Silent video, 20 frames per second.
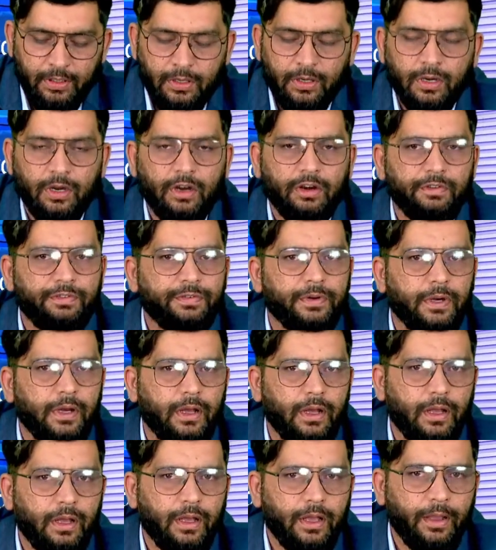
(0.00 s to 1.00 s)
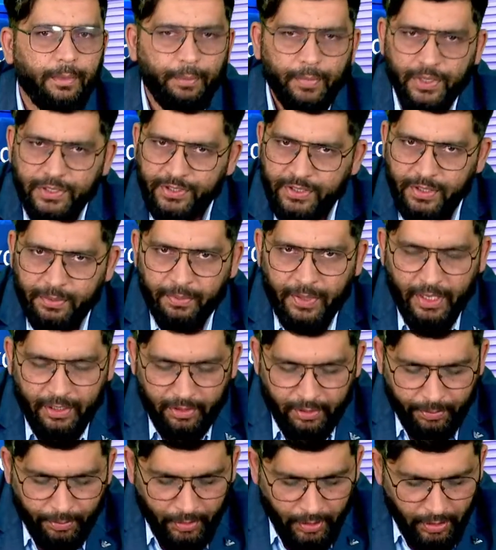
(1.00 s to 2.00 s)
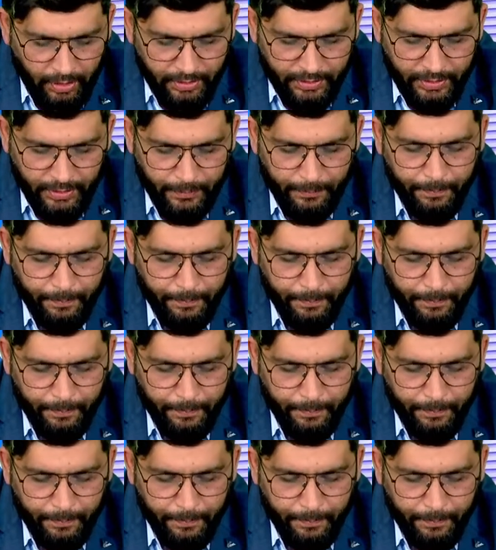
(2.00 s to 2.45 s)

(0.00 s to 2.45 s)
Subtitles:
of MSc microbiology.